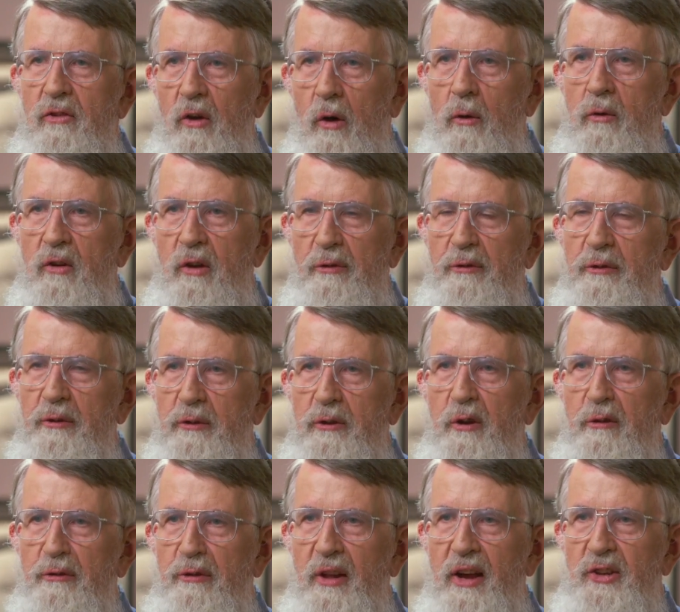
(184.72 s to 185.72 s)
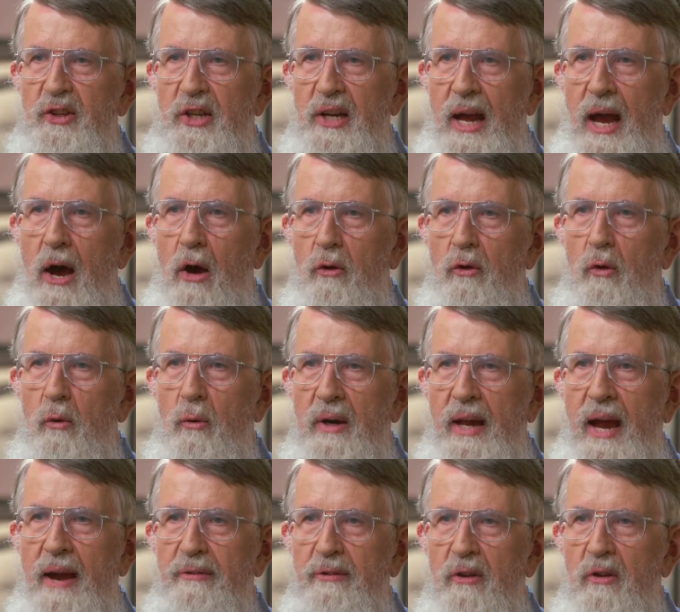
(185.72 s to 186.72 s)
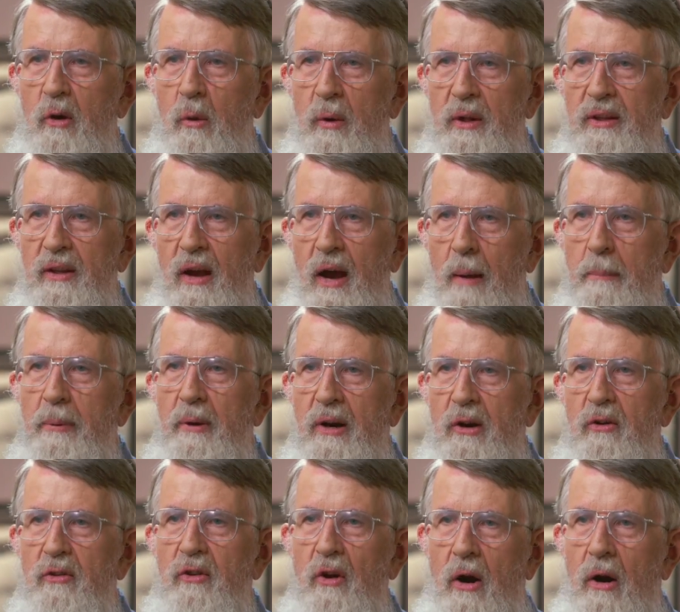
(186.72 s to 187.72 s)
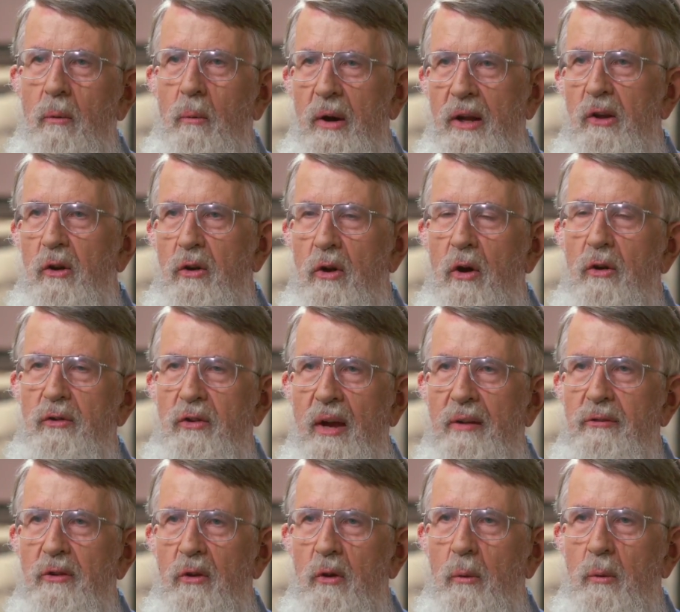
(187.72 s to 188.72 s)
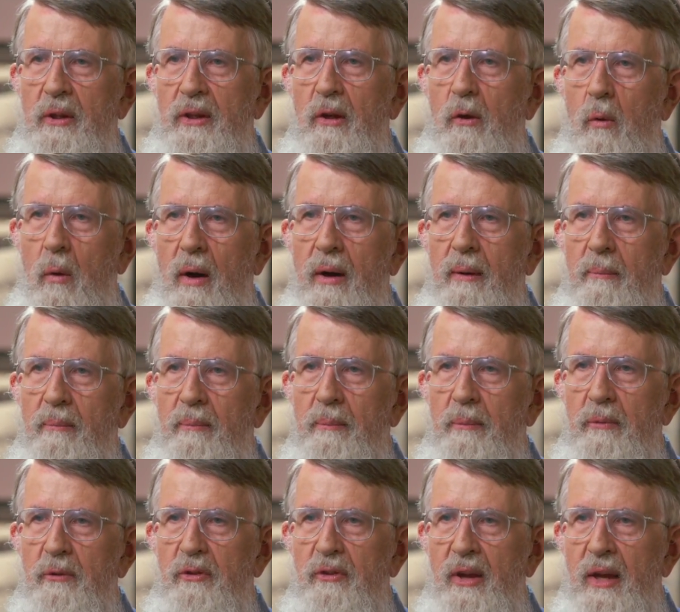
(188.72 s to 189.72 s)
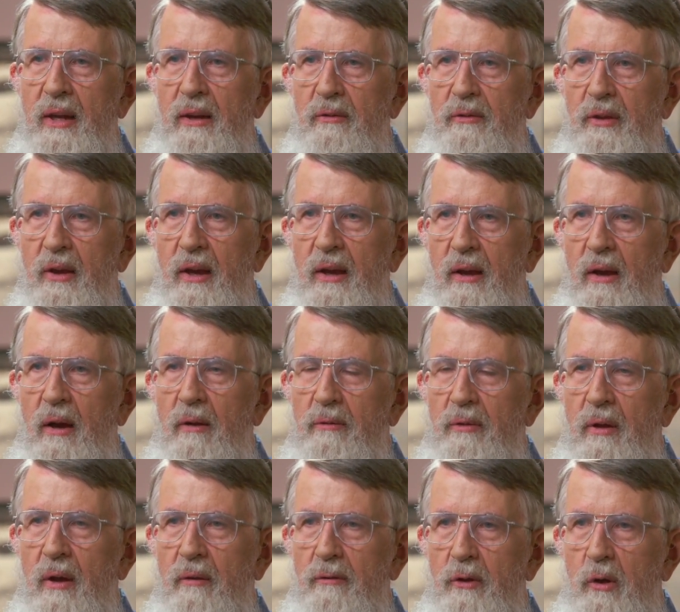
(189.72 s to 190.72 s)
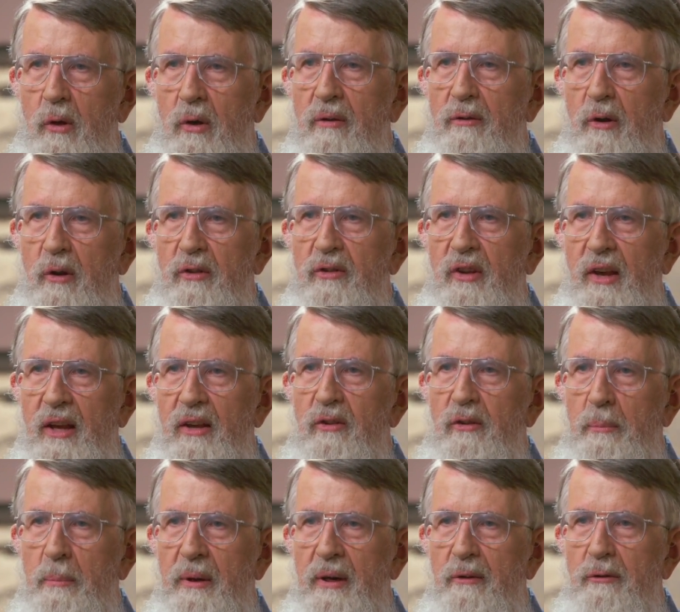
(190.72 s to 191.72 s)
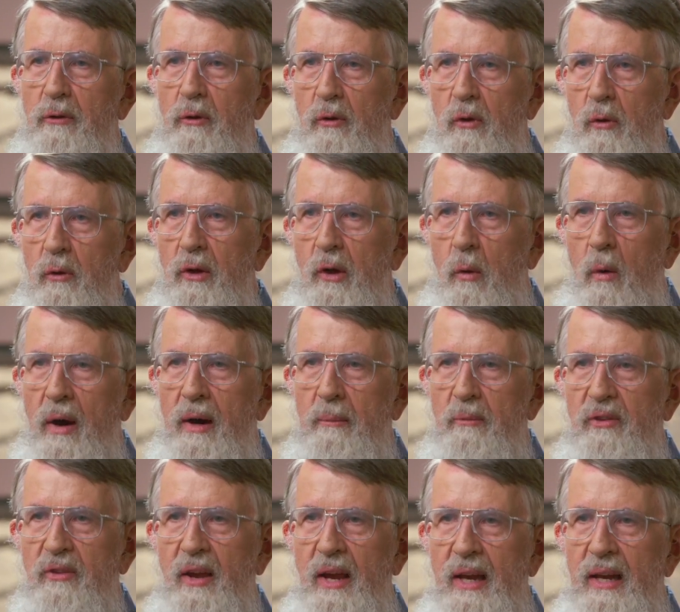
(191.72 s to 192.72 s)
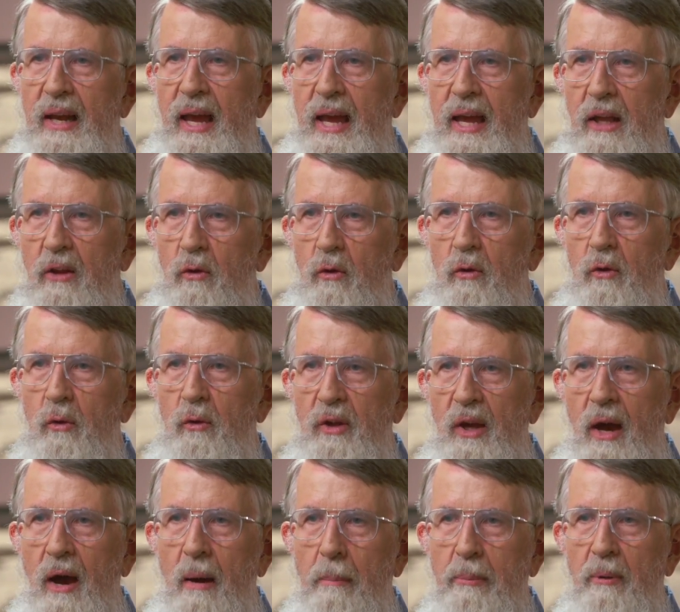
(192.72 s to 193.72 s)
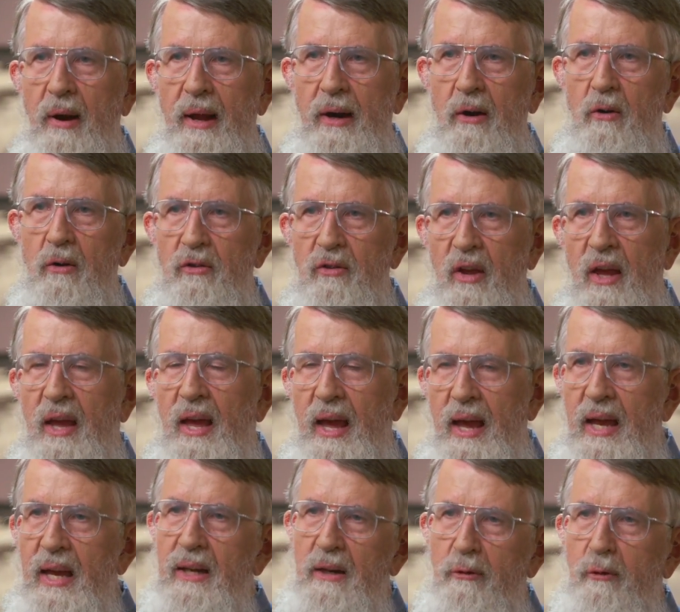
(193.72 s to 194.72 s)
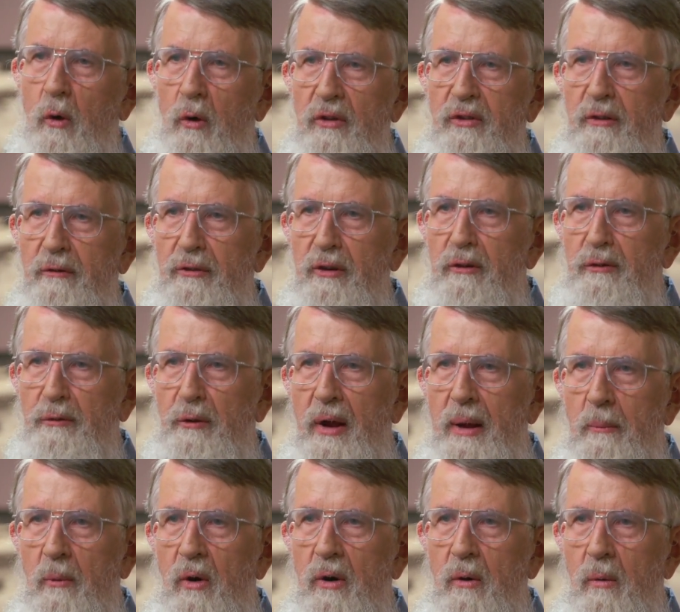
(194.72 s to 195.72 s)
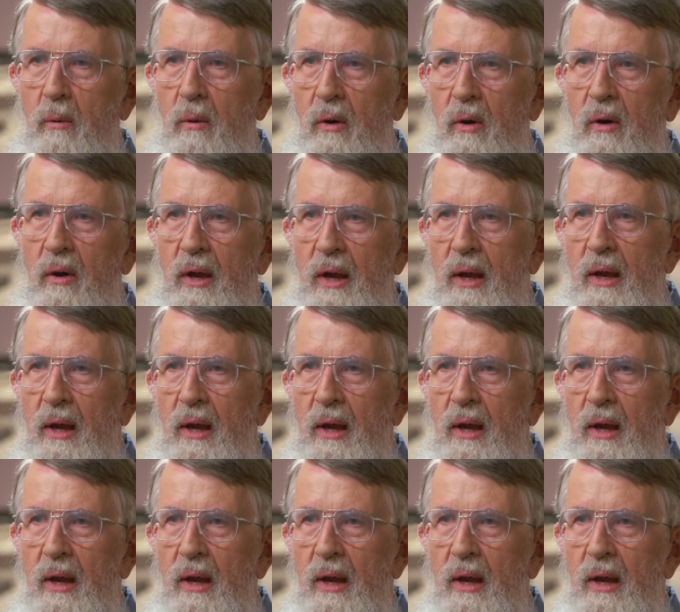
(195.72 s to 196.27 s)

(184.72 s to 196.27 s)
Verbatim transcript: So to, to flesh it out, you would have to know what the operators are. Well, you'd also have to know what the quantum state of the, of, of the universe is. But if you knew the quantum state and you knew the operators, and of course if this framework were,